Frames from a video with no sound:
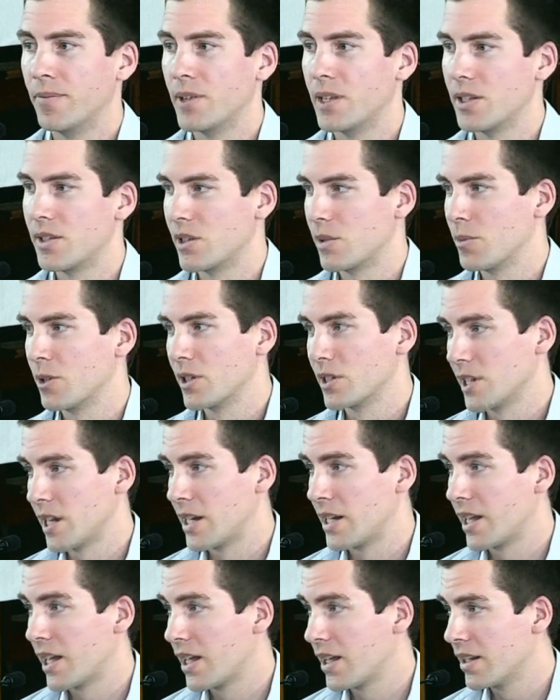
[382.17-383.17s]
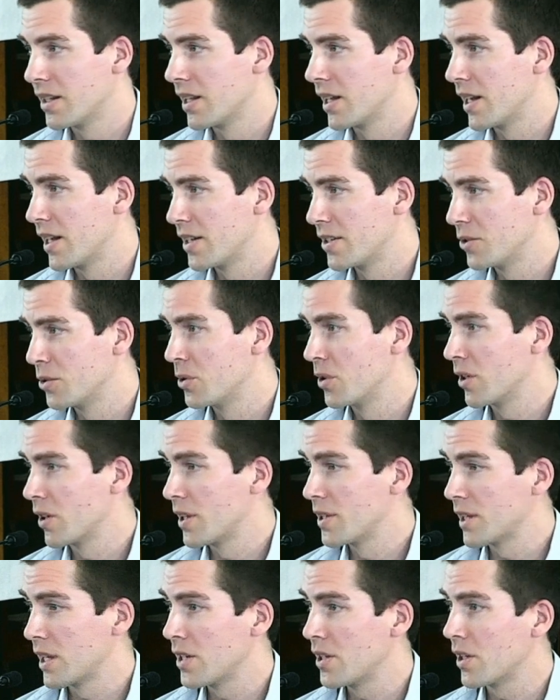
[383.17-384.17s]
is similar to any large
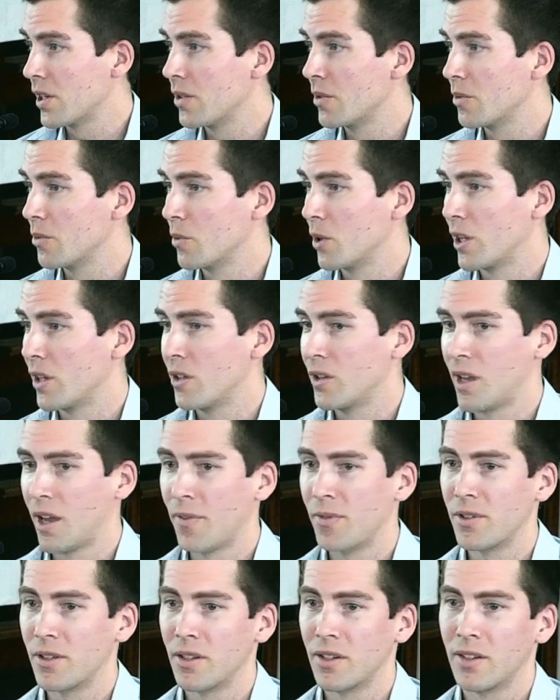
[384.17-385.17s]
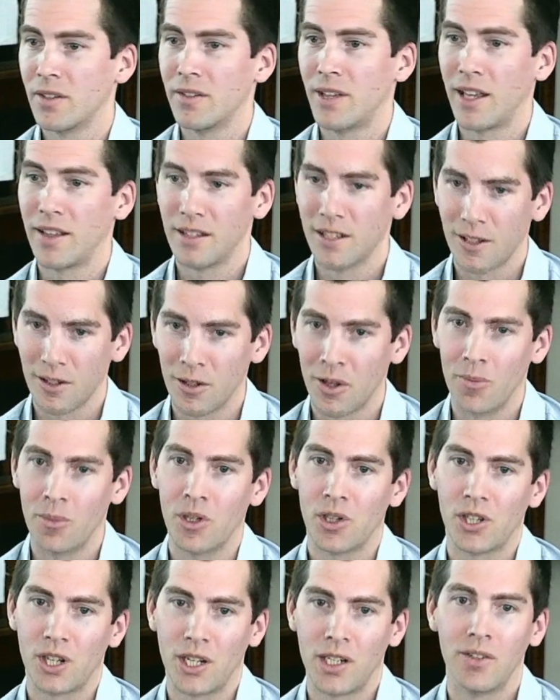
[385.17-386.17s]
organization where you have to, there's a lot of
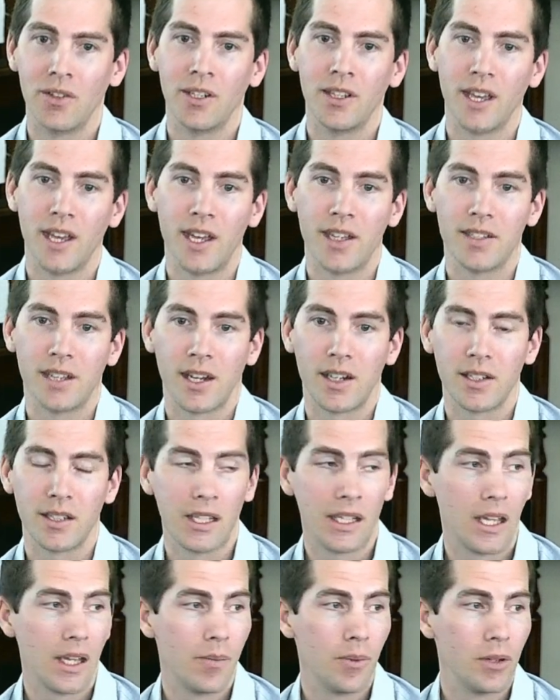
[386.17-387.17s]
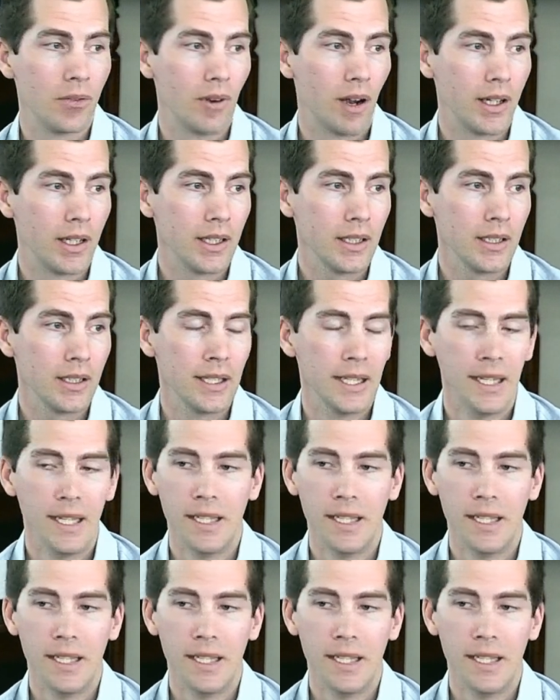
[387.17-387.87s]
machinery there to actually keep it running.